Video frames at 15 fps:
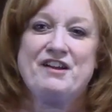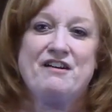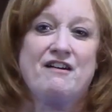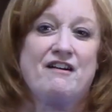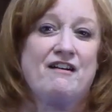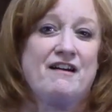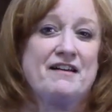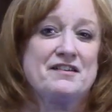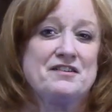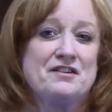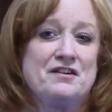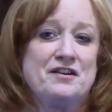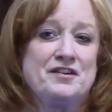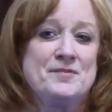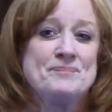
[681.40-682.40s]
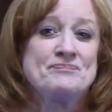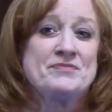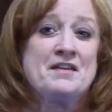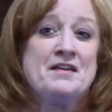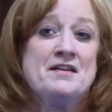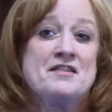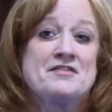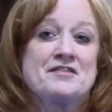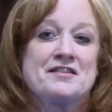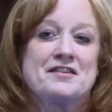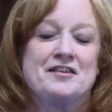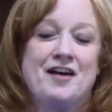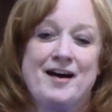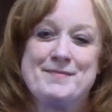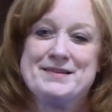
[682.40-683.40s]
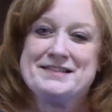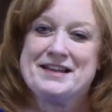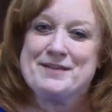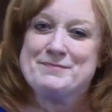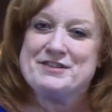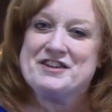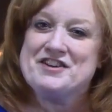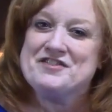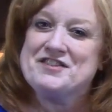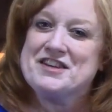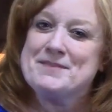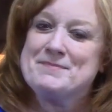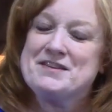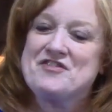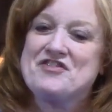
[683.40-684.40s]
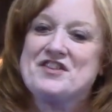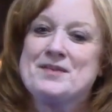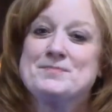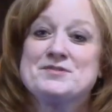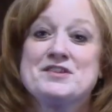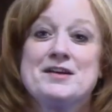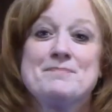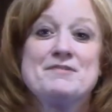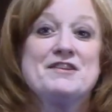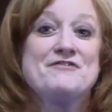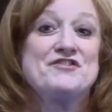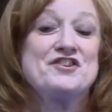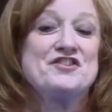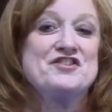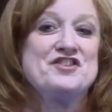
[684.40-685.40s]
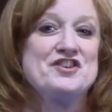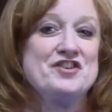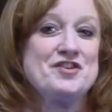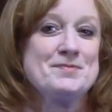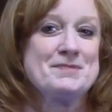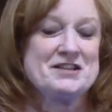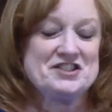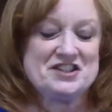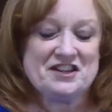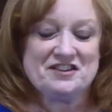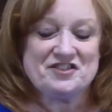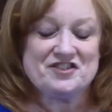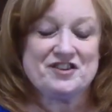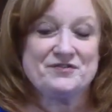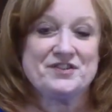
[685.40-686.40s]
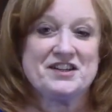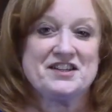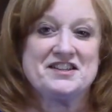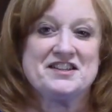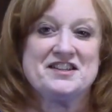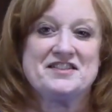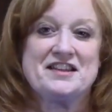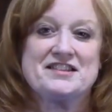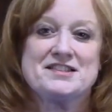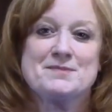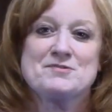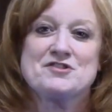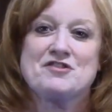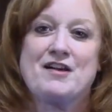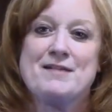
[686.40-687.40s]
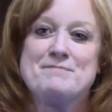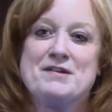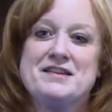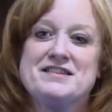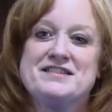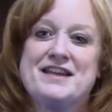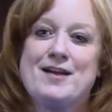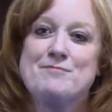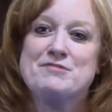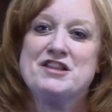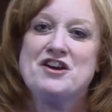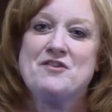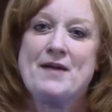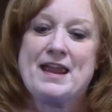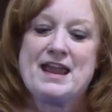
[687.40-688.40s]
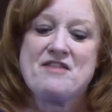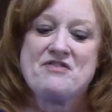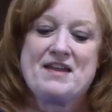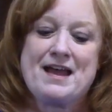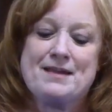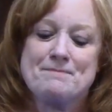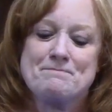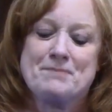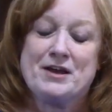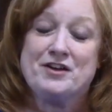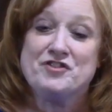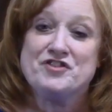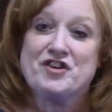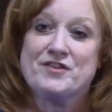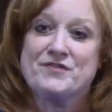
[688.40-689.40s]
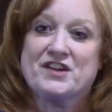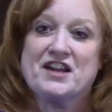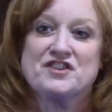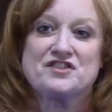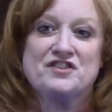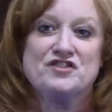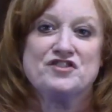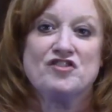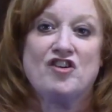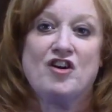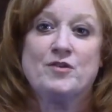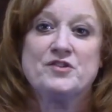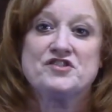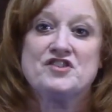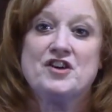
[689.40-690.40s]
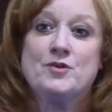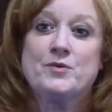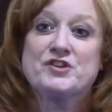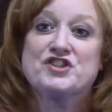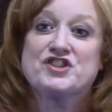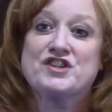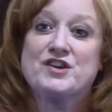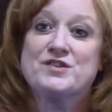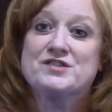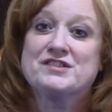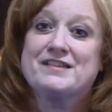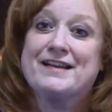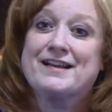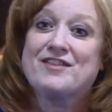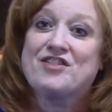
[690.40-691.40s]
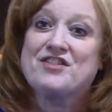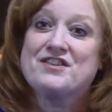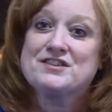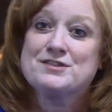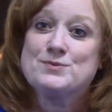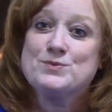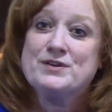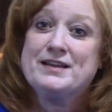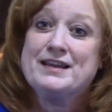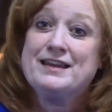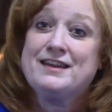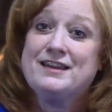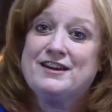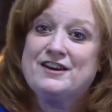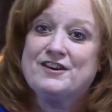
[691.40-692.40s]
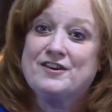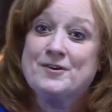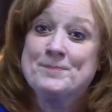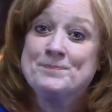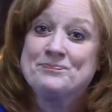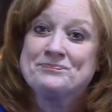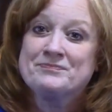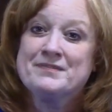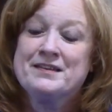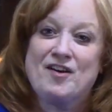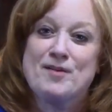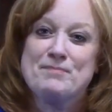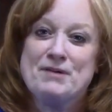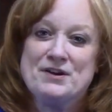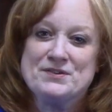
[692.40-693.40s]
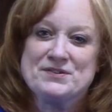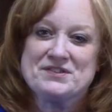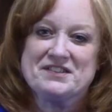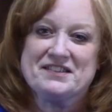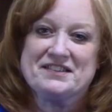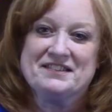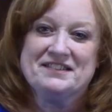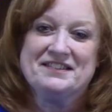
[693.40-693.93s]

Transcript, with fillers: right, y'all. Comment down below, give me a thumbs up. If you're new to my channel, don't forget to hit that subscribe button down below and that bell notification, and you'll always know when shows like this one here are posted.